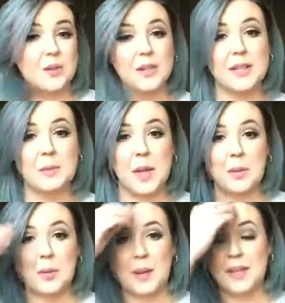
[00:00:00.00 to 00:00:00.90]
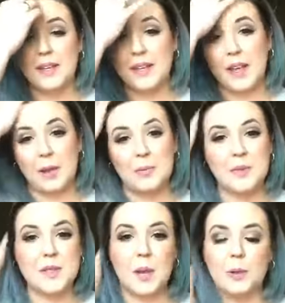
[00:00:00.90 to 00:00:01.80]
still need to be able to make an income.
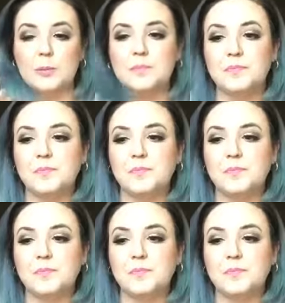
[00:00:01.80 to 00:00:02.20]
So